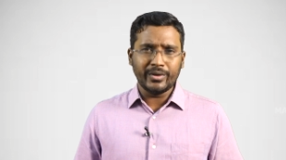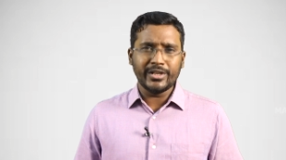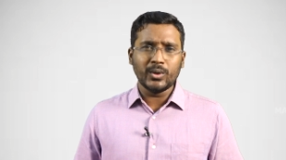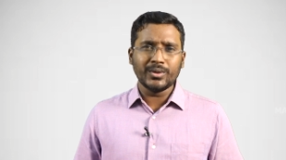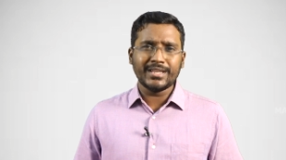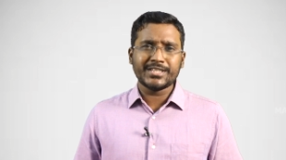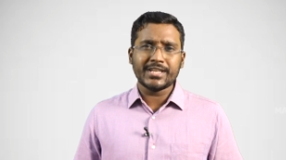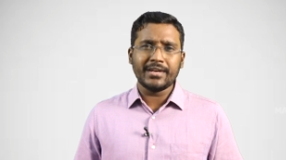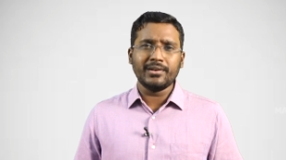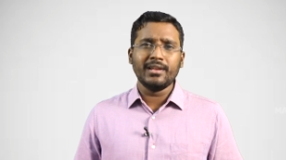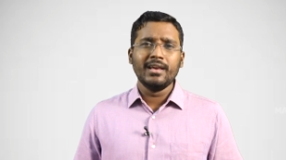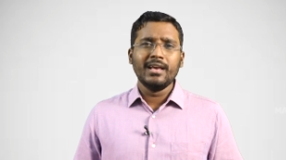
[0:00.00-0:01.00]
video on this
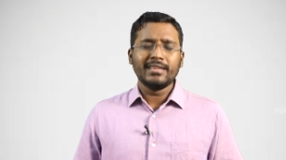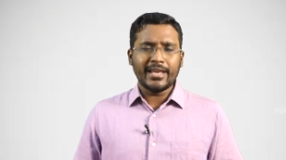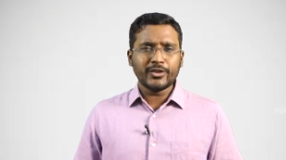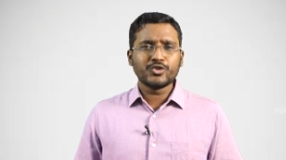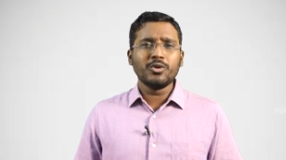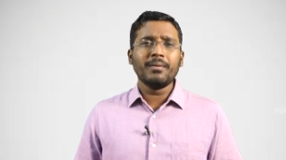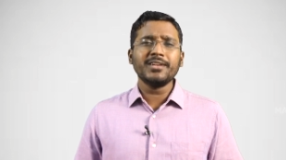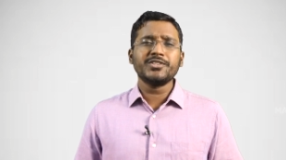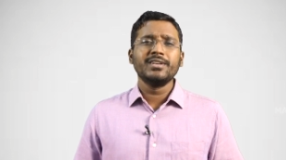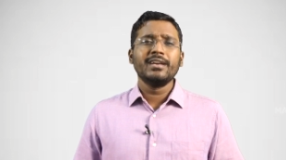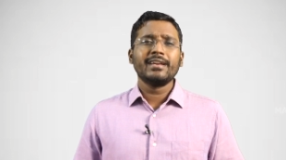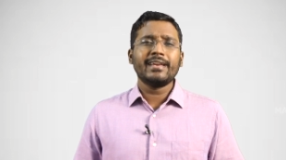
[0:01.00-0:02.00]
channel. Thank you so much.
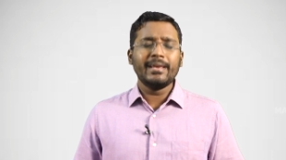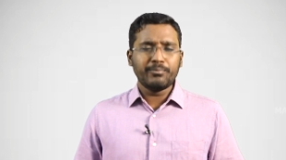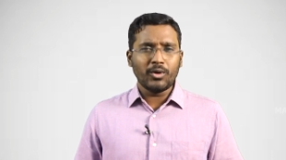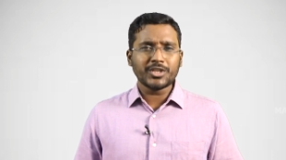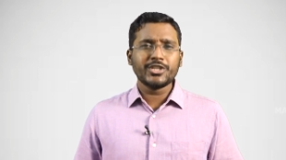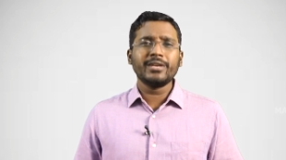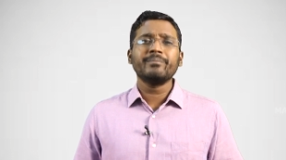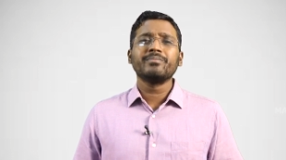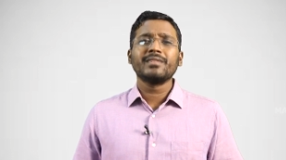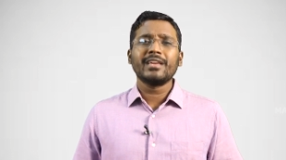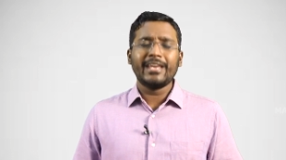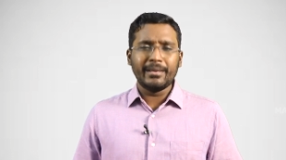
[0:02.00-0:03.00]
Keep
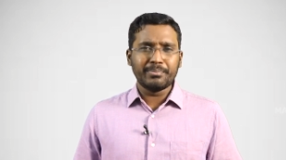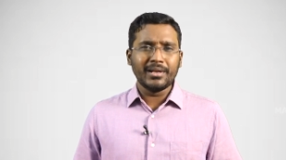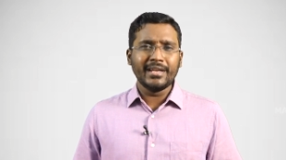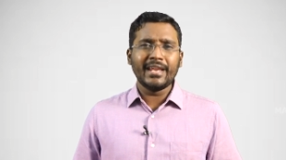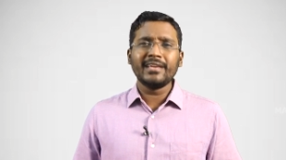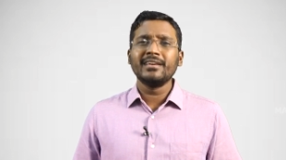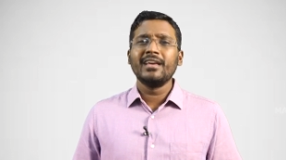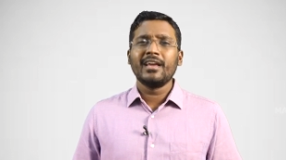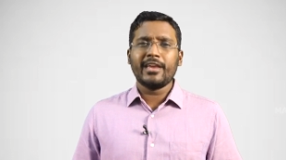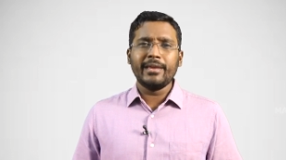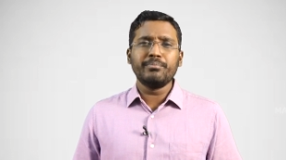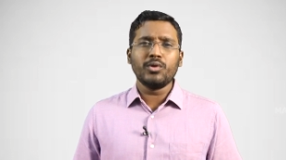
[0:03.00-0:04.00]
watching, keep learning,
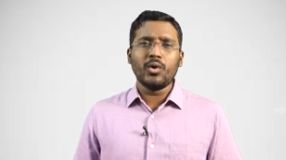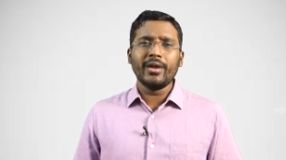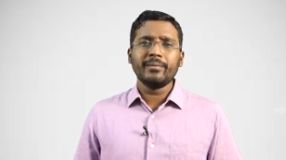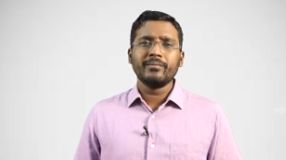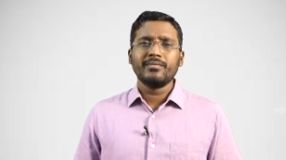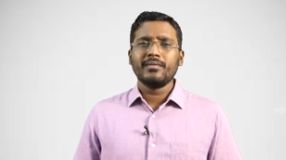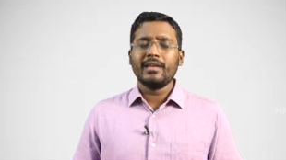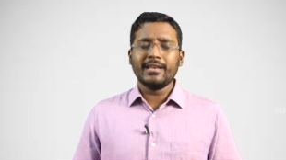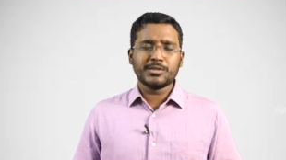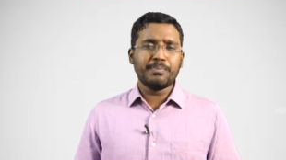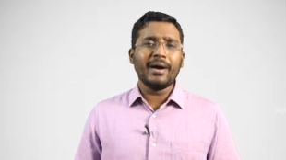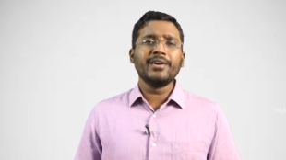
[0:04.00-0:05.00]
keep growing,
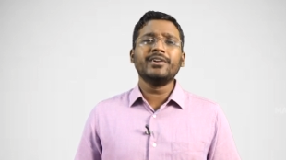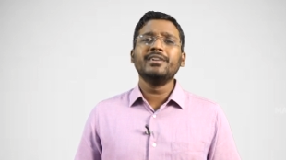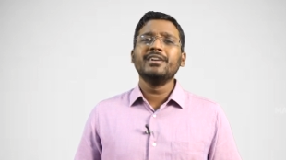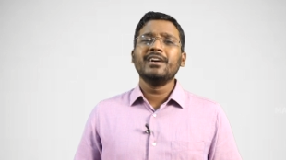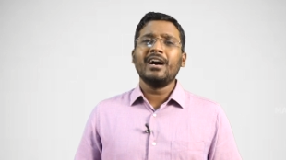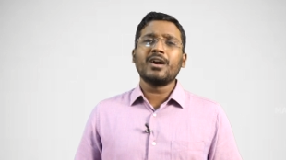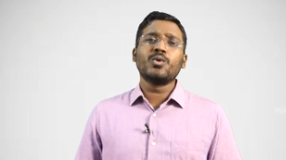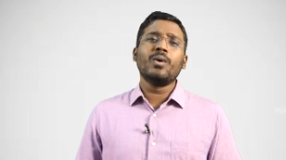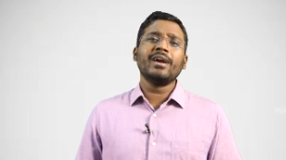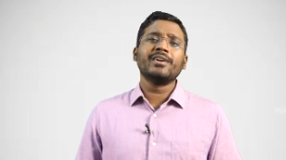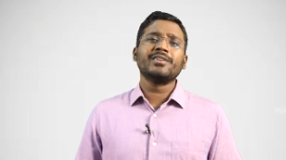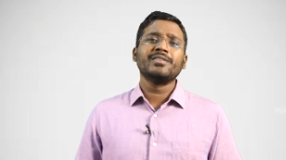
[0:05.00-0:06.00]
aspire,
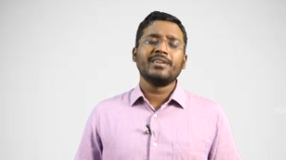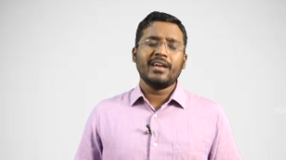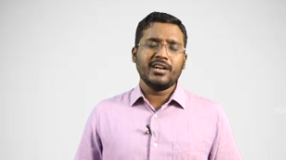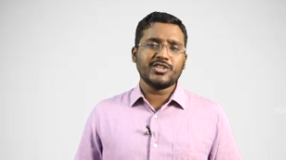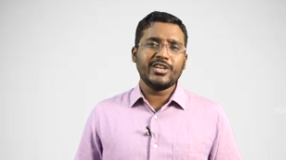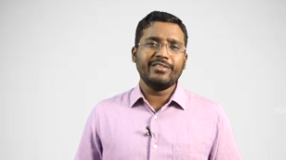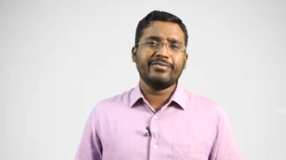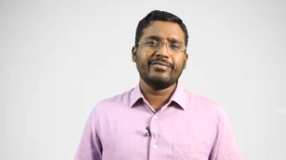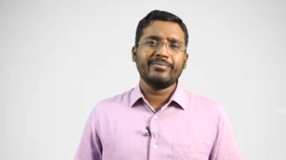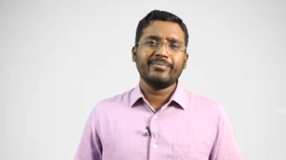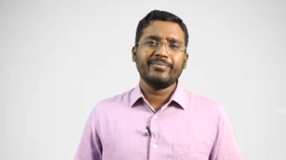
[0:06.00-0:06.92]
acquire, achieve.